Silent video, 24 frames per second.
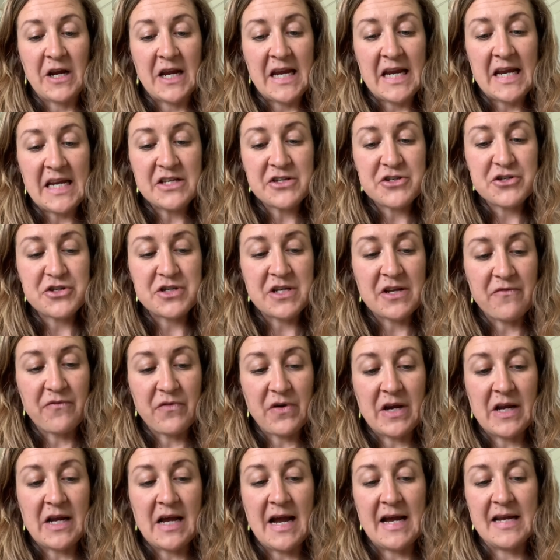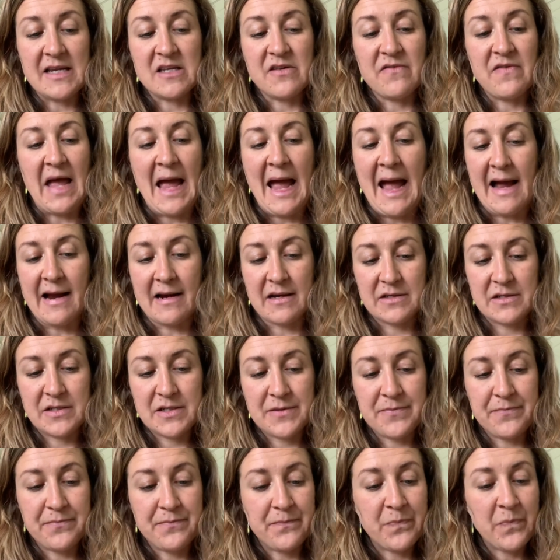each different kind of act.
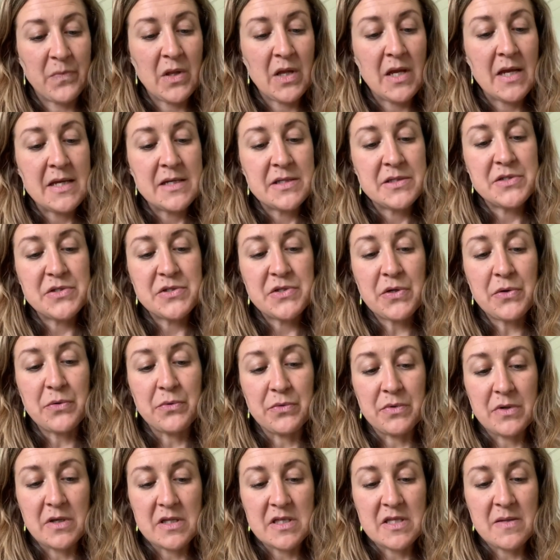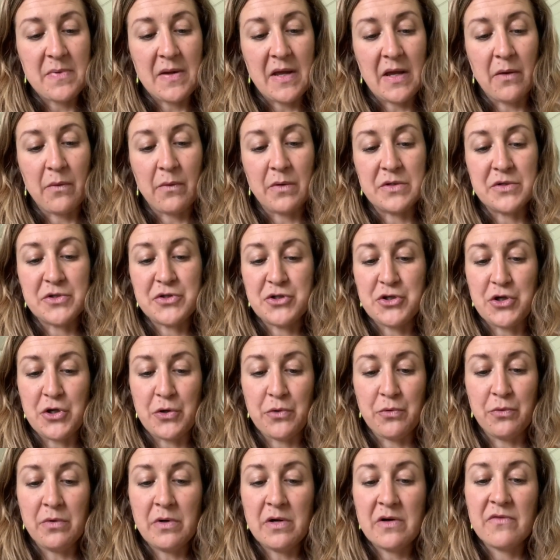Soon the penguins
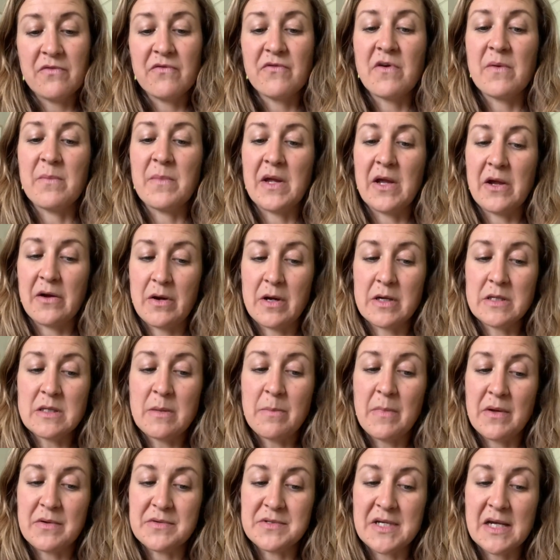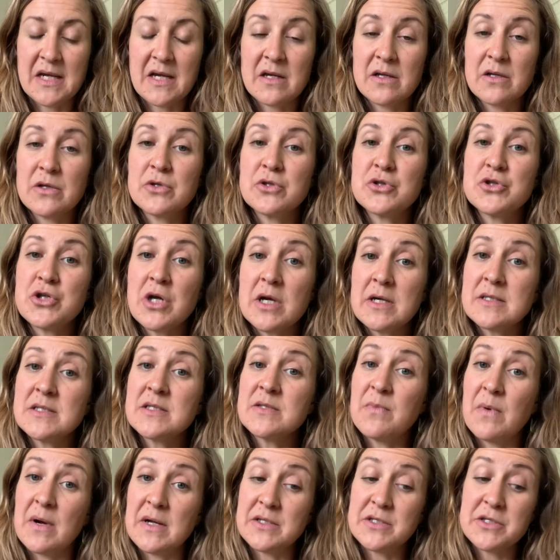knew, from hearing the music,
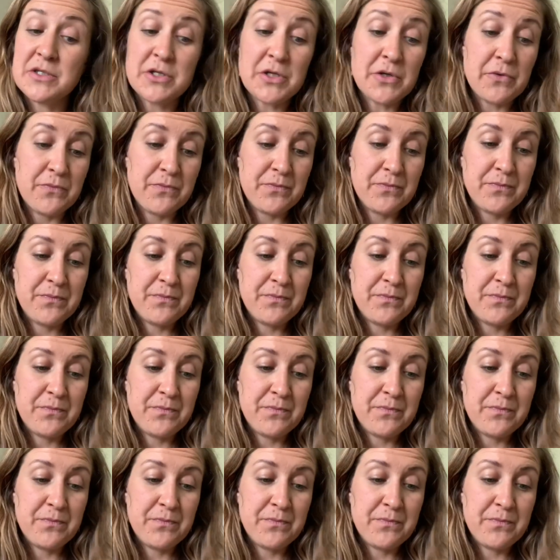just what to do.